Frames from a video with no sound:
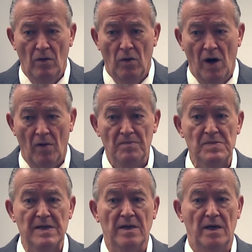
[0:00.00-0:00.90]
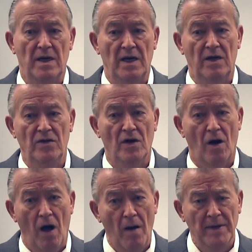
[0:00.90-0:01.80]
Well, in the
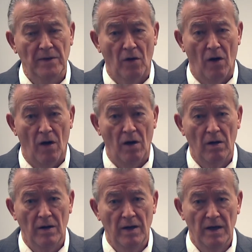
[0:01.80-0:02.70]
common law,